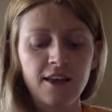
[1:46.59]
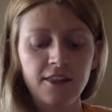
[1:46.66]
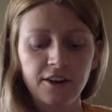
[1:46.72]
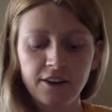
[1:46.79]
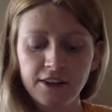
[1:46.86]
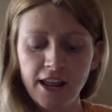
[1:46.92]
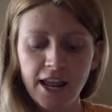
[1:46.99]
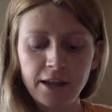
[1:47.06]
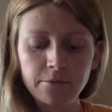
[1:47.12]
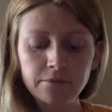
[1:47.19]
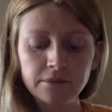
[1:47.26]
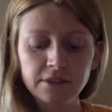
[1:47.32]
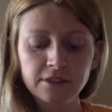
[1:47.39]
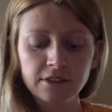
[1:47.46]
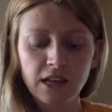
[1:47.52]
Their
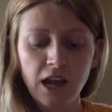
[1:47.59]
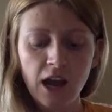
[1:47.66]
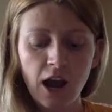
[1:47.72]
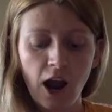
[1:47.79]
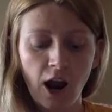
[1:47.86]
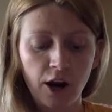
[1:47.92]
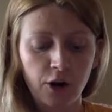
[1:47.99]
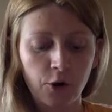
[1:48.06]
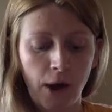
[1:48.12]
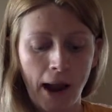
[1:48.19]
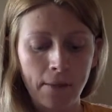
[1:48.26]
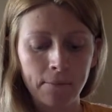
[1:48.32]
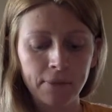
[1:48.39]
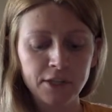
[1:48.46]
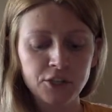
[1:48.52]
names are
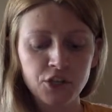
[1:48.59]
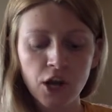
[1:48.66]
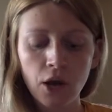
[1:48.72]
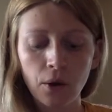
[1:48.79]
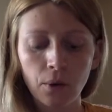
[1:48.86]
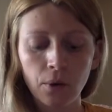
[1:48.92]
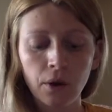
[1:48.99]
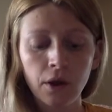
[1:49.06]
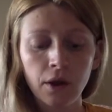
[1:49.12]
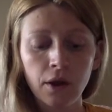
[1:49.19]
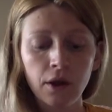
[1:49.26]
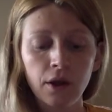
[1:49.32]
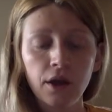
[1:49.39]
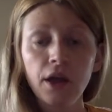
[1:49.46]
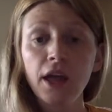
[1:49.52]
Grandpa Joe
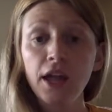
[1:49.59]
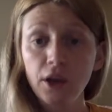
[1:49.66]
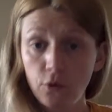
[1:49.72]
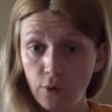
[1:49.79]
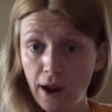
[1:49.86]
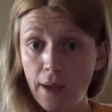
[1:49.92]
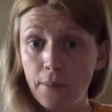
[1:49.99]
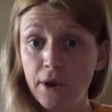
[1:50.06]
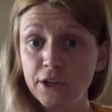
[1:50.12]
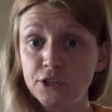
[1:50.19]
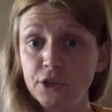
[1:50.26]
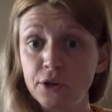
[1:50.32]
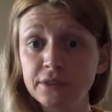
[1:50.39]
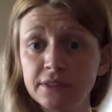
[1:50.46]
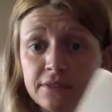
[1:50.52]
and Grandma
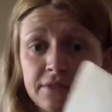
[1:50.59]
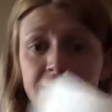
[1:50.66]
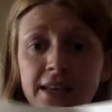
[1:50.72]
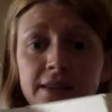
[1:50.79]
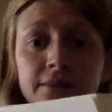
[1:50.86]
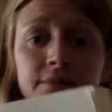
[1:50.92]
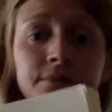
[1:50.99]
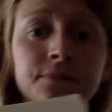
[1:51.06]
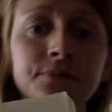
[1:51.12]
Josephine.